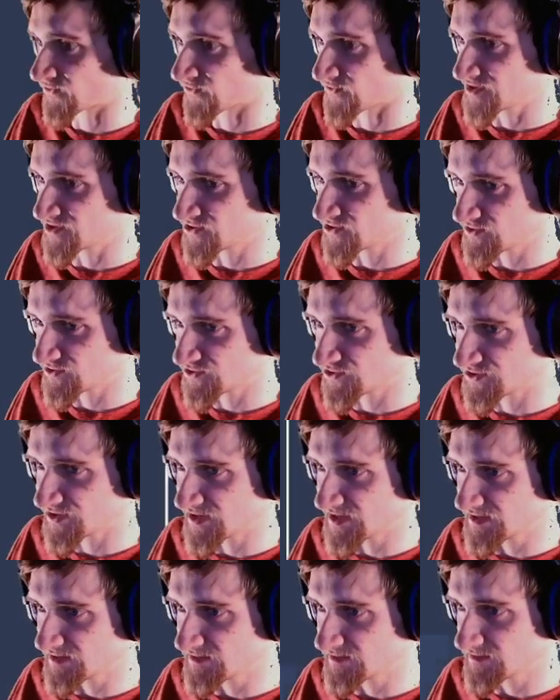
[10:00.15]
research
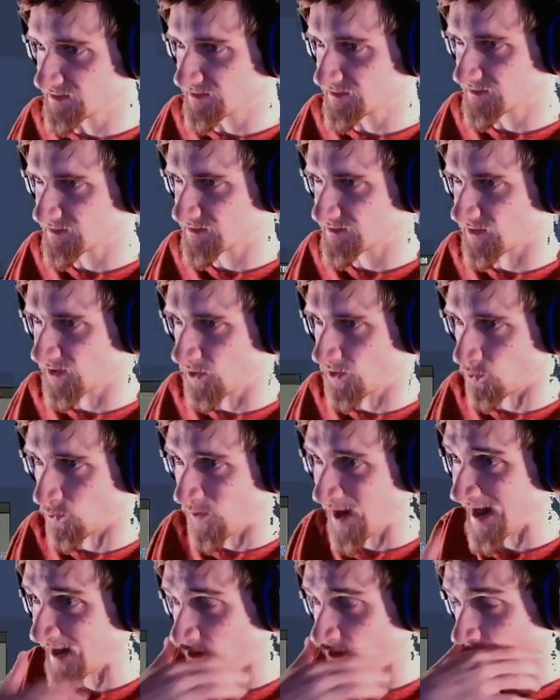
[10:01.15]
thing? Oh,
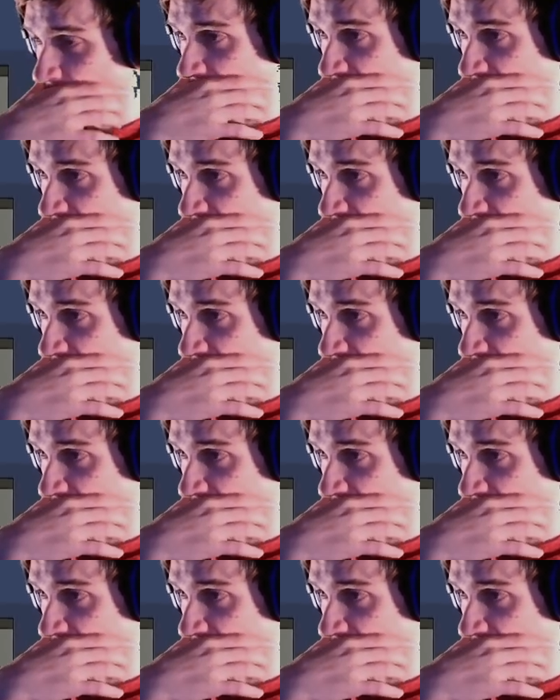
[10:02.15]
wow.